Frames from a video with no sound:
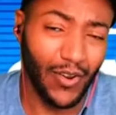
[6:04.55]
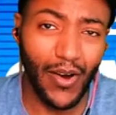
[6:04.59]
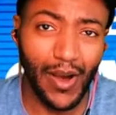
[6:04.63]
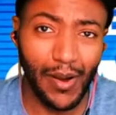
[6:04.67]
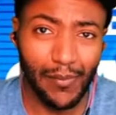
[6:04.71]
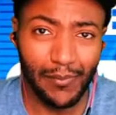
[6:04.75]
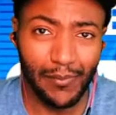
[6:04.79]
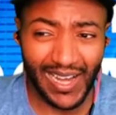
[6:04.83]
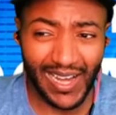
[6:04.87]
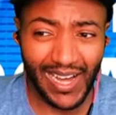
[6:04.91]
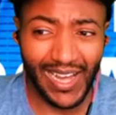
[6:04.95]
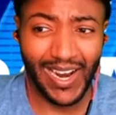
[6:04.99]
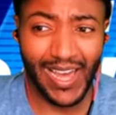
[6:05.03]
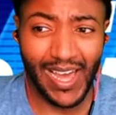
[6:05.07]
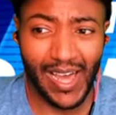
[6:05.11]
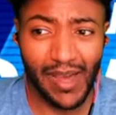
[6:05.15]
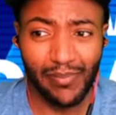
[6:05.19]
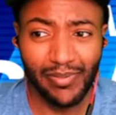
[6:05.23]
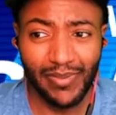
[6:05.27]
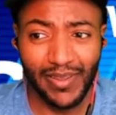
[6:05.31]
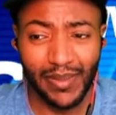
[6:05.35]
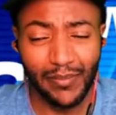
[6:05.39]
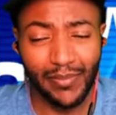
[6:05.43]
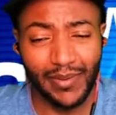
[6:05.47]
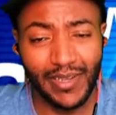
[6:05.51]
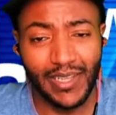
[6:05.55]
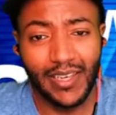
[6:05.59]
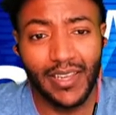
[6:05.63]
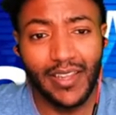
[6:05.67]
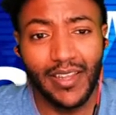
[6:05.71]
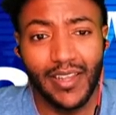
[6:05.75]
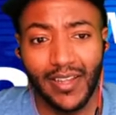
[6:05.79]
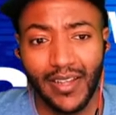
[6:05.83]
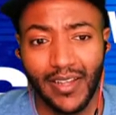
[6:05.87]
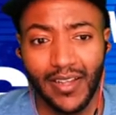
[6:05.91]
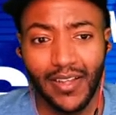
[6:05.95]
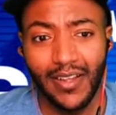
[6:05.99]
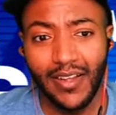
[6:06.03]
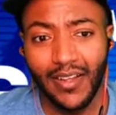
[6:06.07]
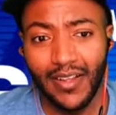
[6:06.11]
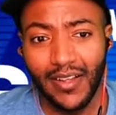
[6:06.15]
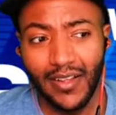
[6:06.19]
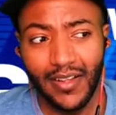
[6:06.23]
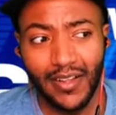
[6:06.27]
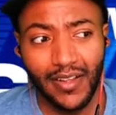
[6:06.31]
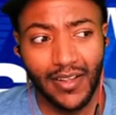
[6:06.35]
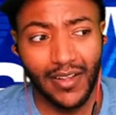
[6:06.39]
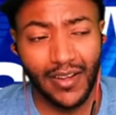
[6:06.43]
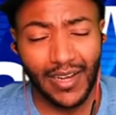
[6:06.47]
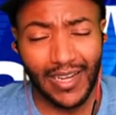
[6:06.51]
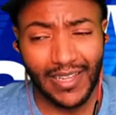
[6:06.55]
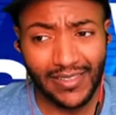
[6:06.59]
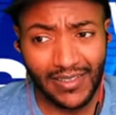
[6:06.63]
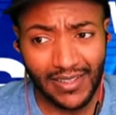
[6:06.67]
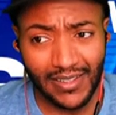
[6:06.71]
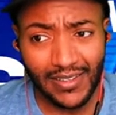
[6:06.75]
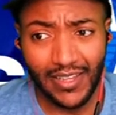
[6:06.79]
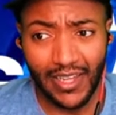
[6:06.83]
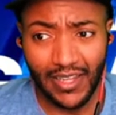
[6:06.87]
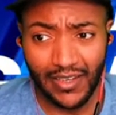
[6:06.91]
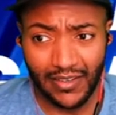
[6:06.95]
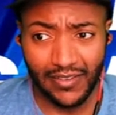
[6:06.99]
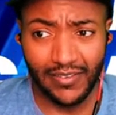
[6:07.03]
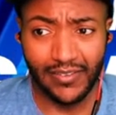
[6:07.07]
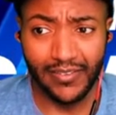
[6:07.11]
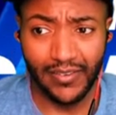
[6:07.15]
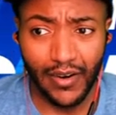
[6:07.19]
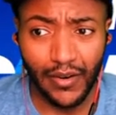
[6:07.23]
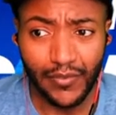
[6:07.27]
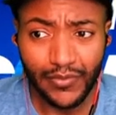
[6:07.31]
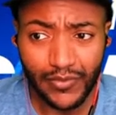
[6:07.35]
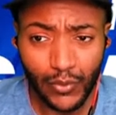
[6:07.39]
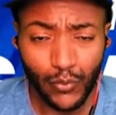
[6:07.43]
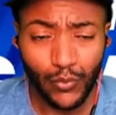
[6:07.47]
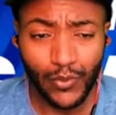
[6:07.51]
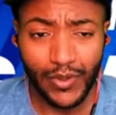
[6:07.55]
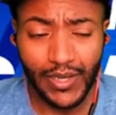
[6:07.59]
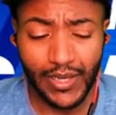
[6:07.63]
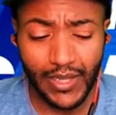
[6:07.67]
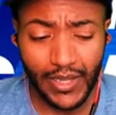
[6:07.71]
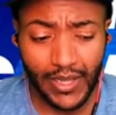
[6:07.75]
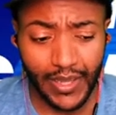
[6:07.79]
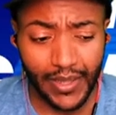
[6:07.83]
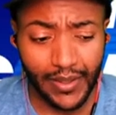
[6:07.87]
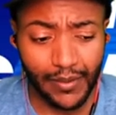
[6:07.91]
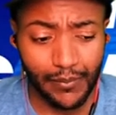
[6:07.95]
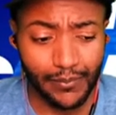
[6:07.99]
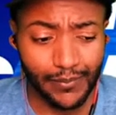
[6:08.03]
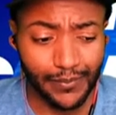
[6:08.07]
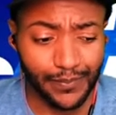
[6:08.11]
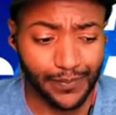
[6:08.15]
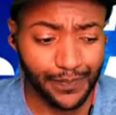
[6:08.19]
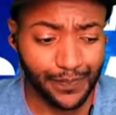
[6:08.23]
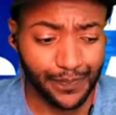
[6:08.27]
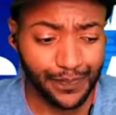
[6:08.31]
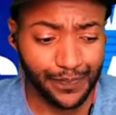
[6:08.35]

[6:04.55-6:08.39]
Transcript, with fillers: No, not happy, but I think they deserve to win the game.